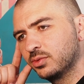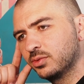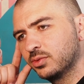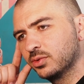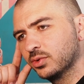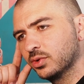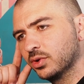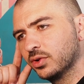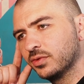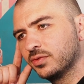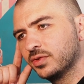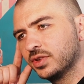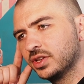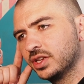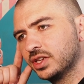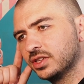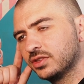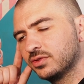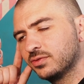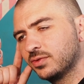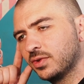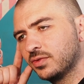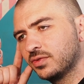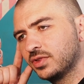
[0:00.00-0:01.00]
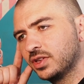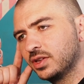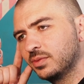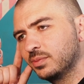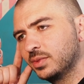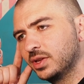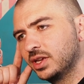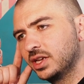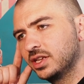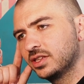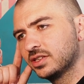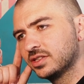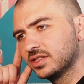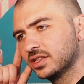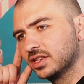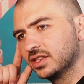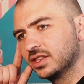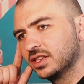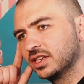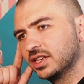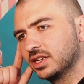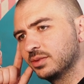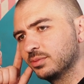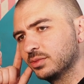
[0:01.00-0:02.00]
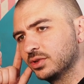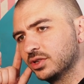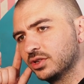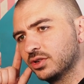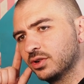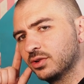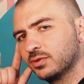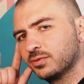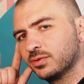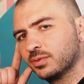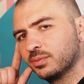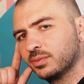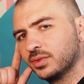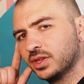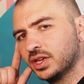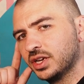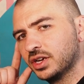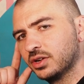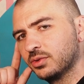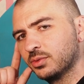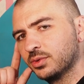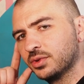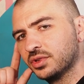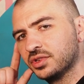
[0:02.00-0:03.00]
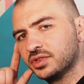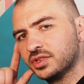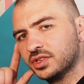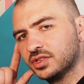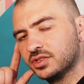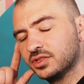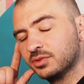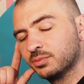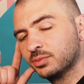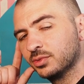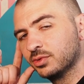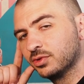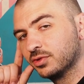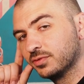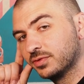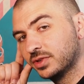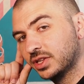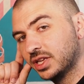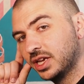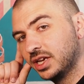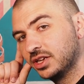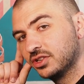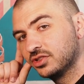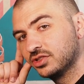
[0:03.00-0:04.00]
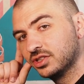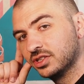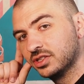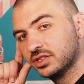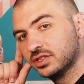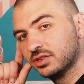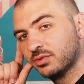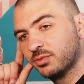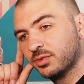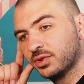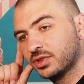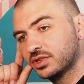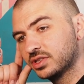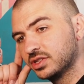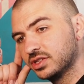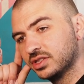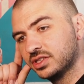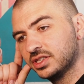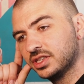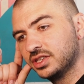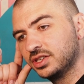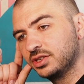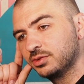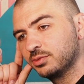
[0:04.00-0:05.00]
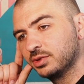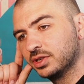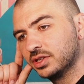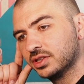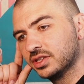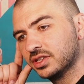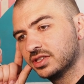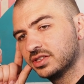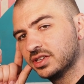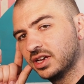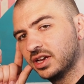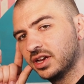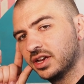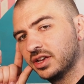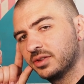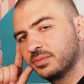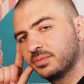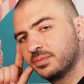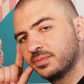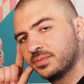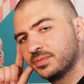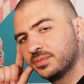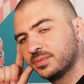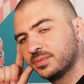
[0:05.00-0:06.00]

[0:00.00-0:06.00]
or if it hits 15 minutes, and then I'm going to go from there with system notifications and with continuing the time.